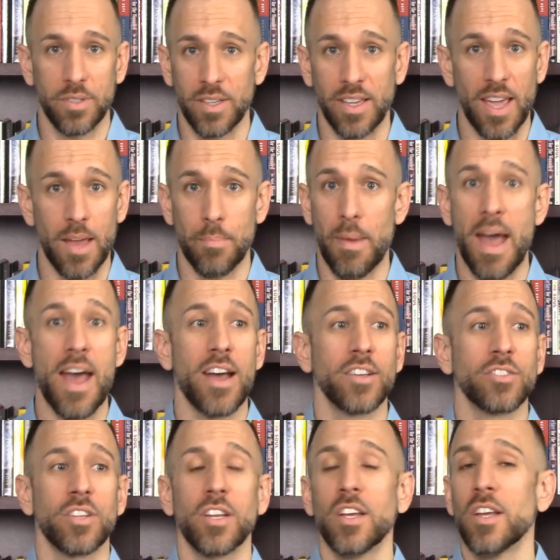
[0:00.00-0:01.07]
get
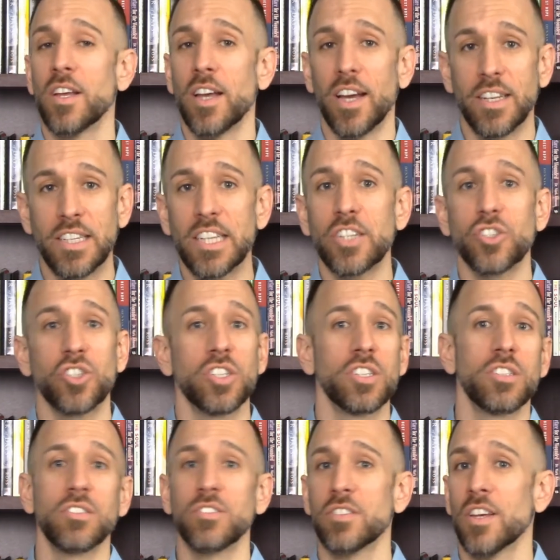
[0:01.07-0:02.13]
past,
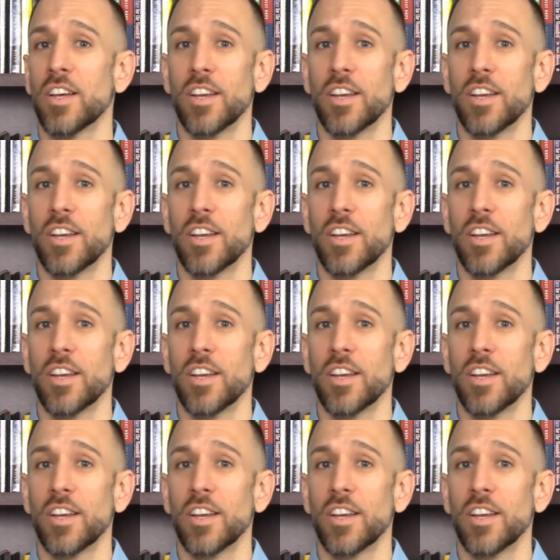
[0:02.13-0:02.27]
addictions,